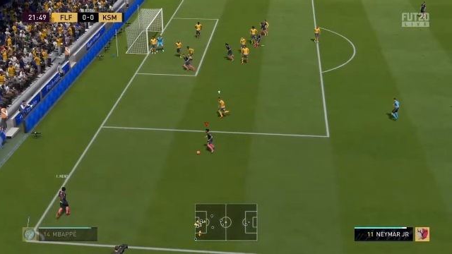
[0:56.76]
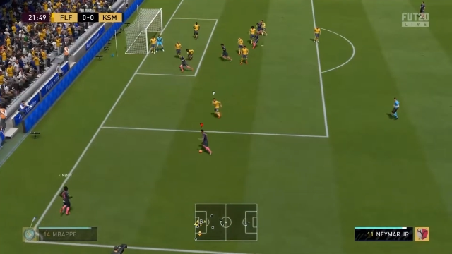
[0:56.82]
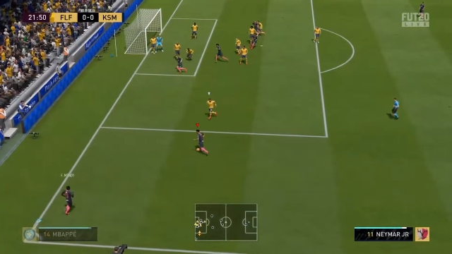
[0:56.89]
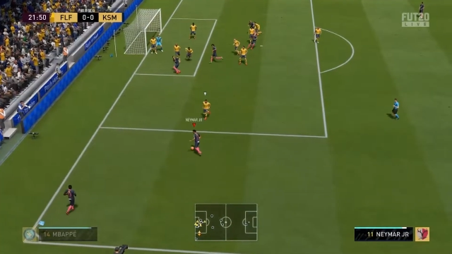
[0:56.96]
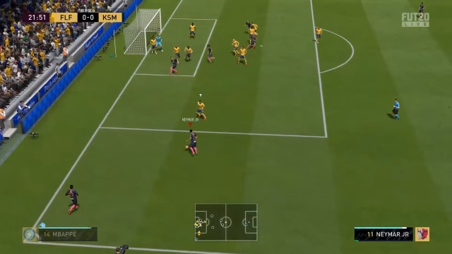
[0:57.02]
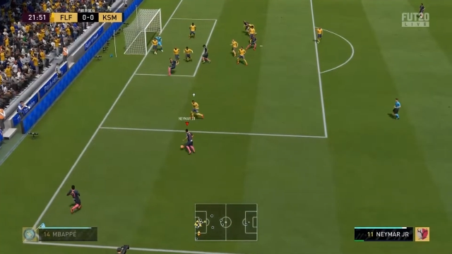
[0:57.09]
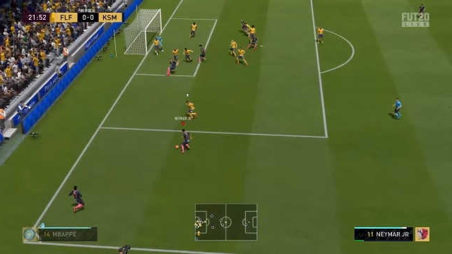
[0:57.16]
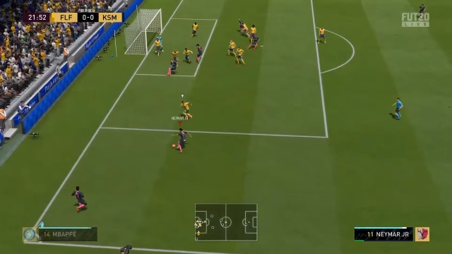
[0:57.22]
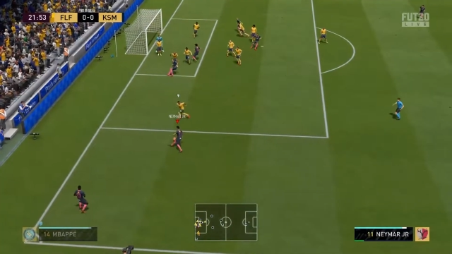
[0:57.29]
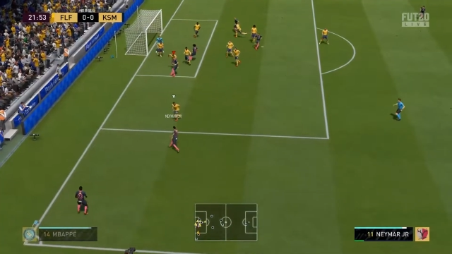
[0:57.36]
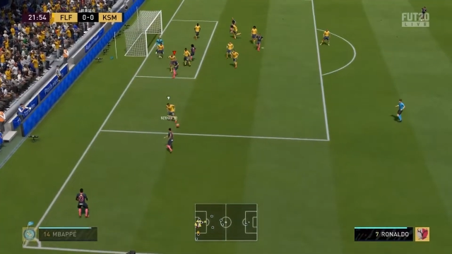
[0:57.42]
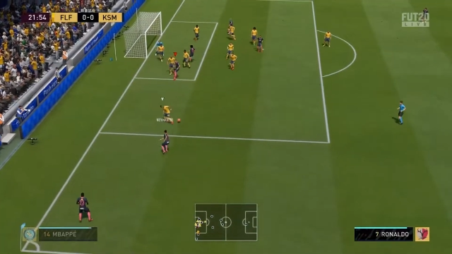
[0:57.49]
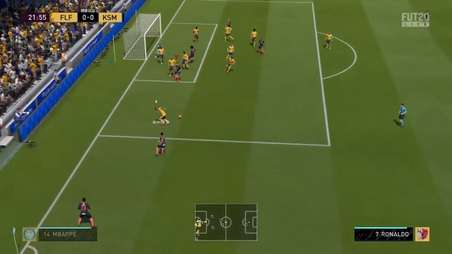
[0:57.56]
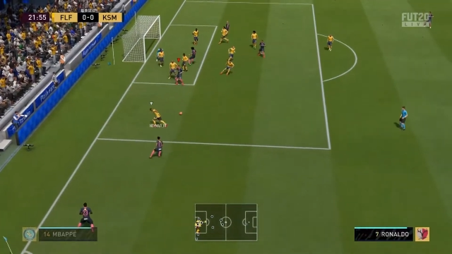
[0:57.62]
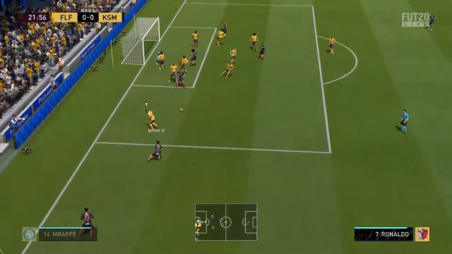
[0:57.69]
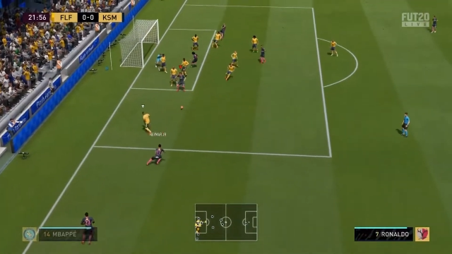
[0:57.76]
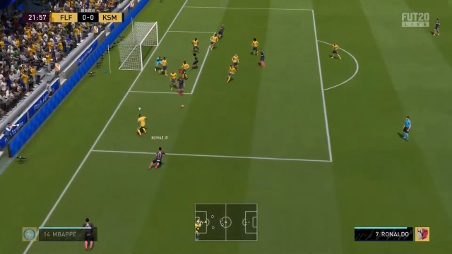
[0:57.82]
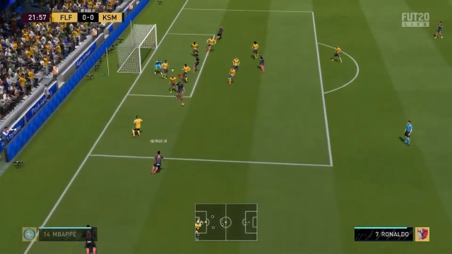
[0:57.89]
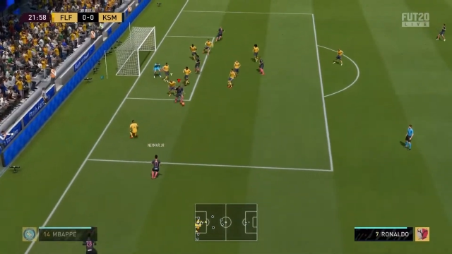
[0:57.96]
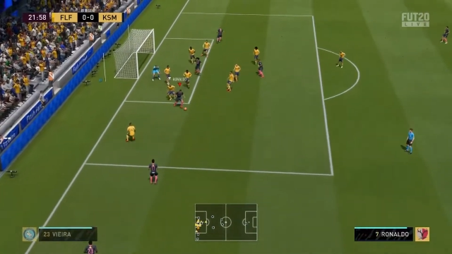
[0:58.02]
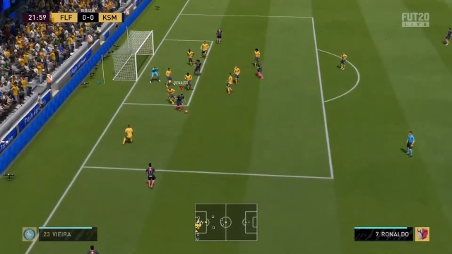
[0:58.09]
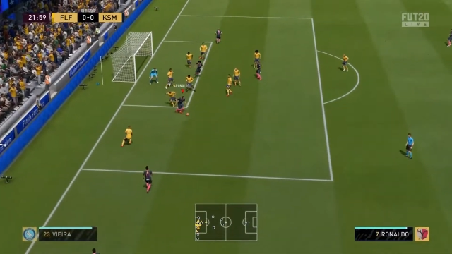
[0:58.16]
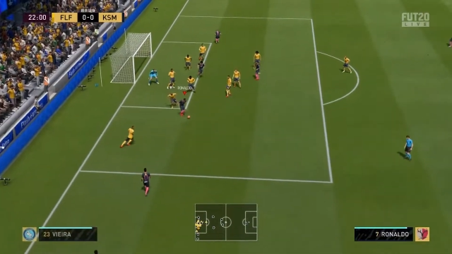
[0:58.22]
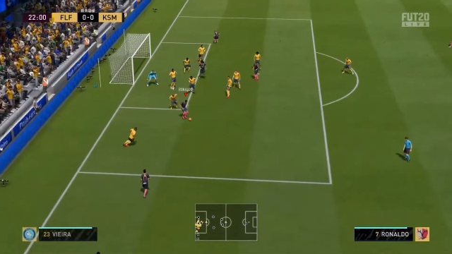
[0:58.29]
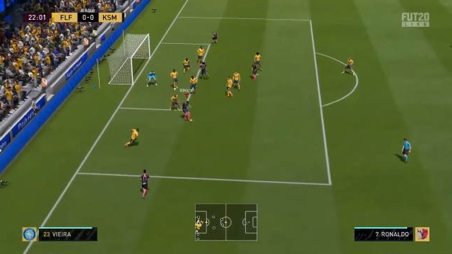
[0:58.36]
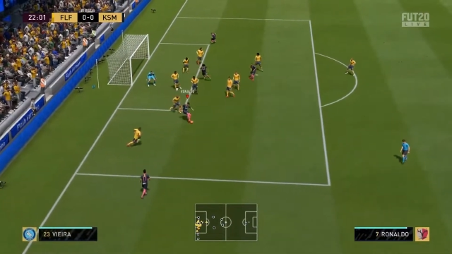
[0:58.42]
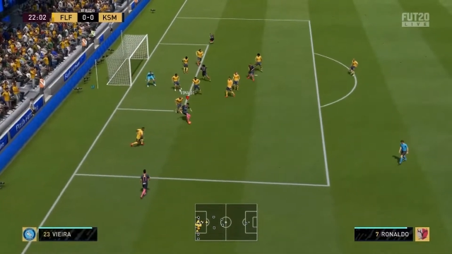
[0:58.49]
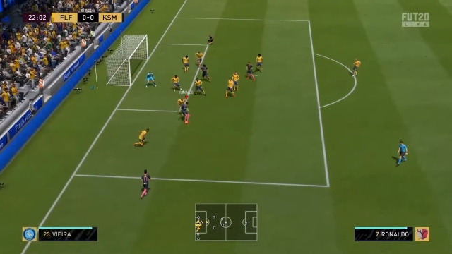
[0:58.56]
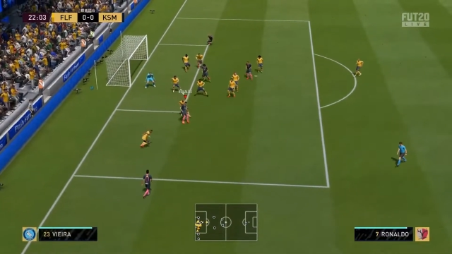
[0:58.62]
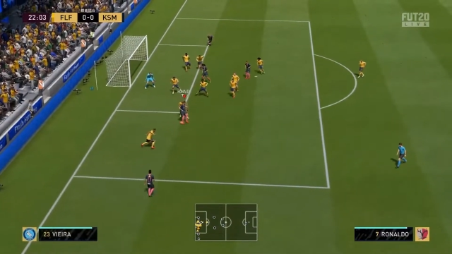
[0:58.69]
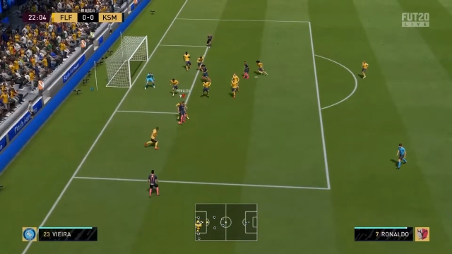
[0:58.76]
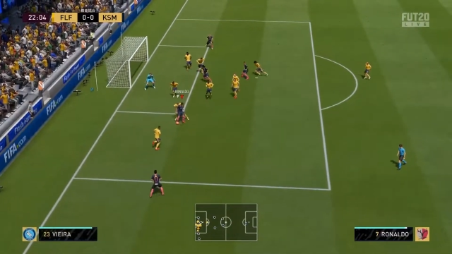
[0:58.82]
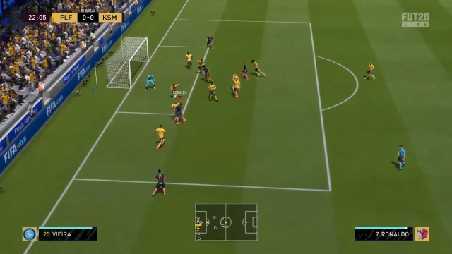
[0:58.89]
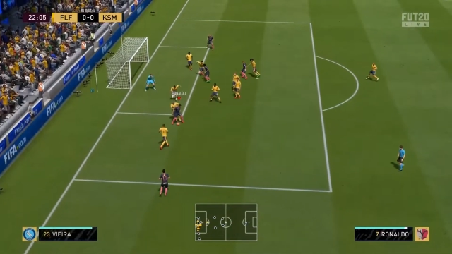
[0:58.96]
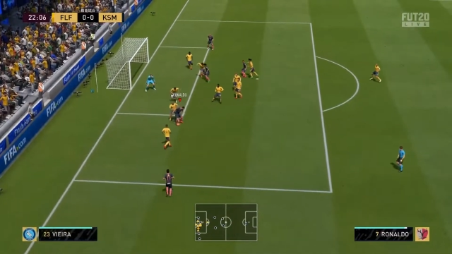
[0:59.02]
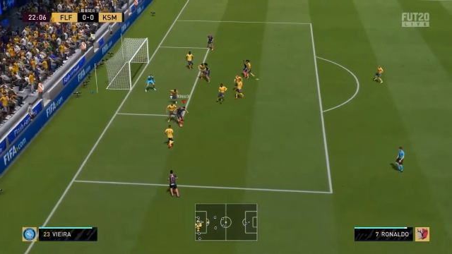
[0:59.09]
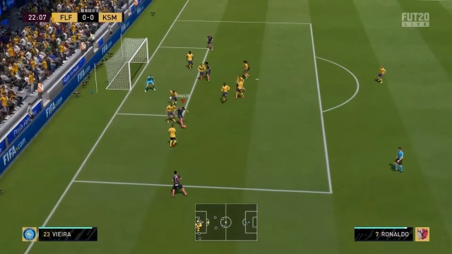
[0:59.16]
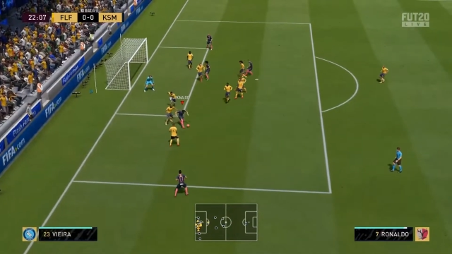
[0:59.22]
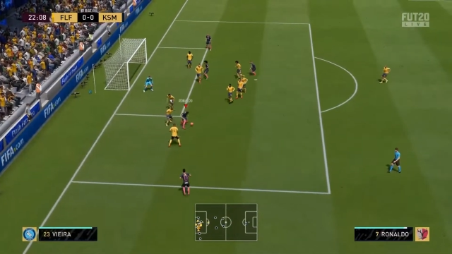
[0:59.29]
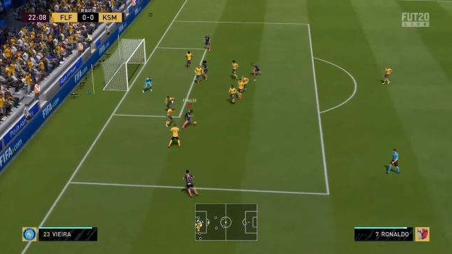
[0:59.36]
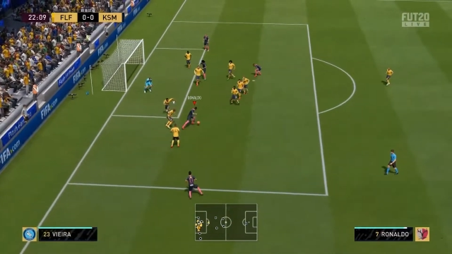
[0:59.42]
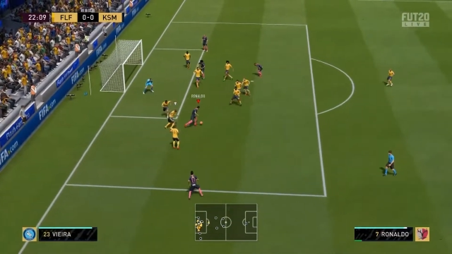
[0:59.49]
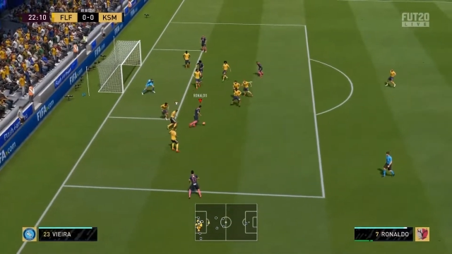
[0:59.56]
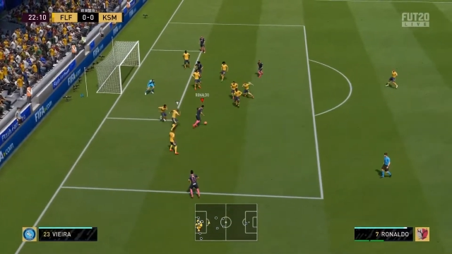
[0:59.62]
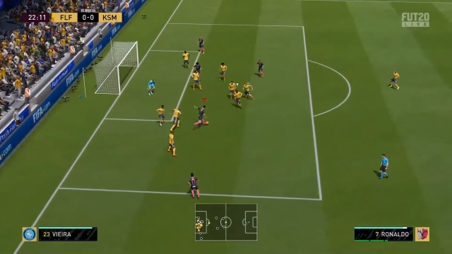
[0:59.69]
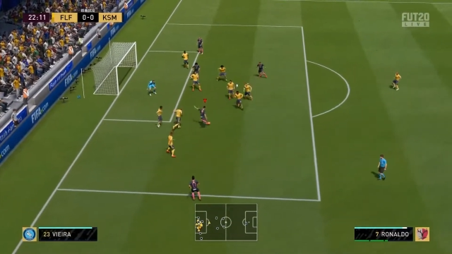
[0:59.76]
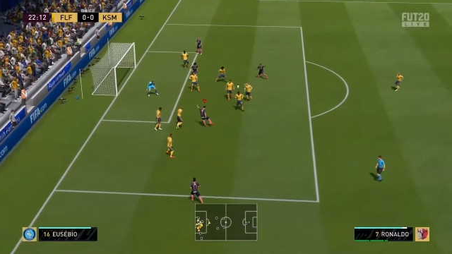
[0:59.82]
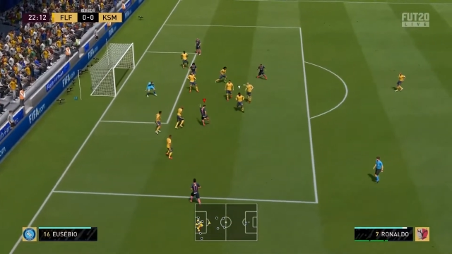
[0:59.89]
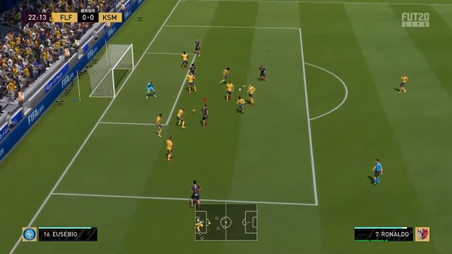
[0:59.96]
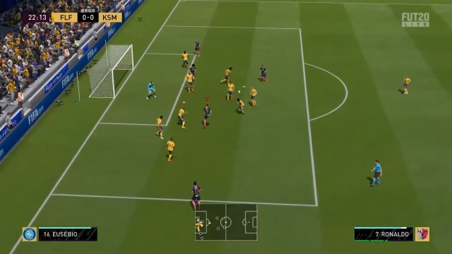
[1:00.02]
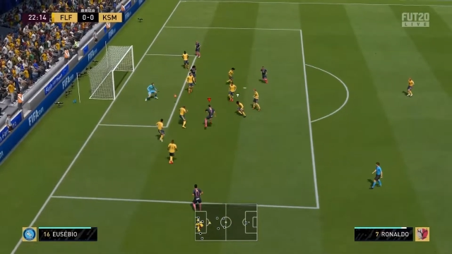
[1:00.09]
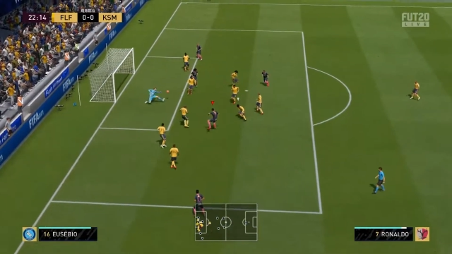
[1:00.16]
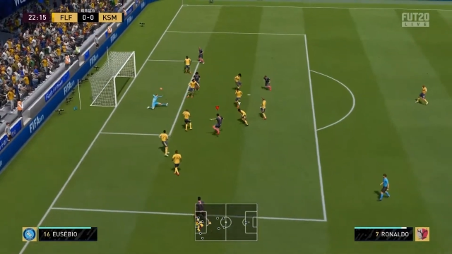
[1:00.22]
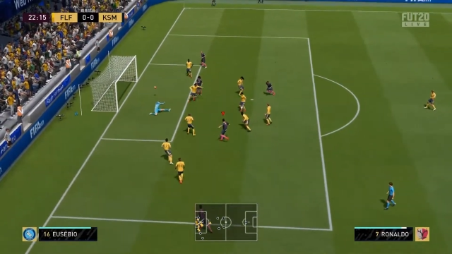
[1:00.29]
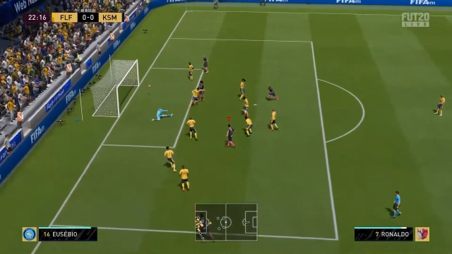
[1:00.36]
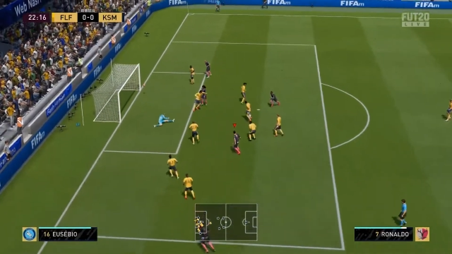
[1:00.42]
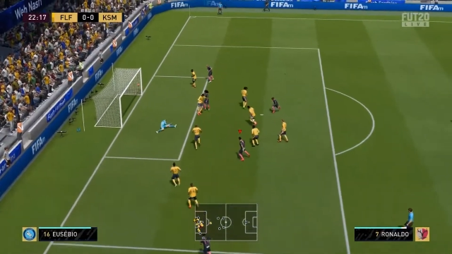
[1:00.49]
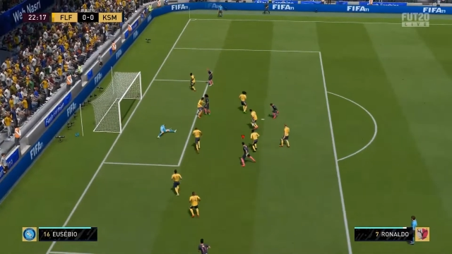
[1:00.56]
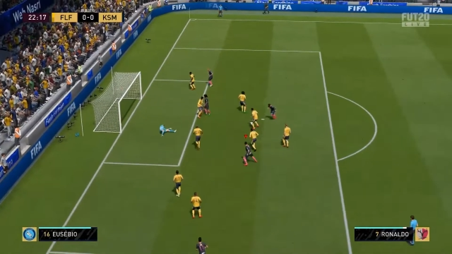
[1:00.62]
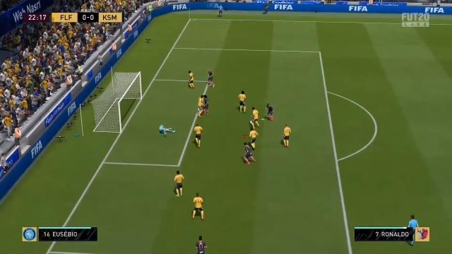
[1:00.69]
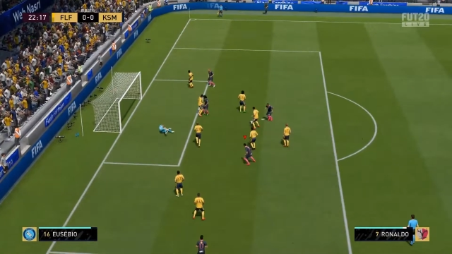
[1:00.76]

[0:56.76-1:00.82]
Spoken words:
No face is visible, so there are no lips to read.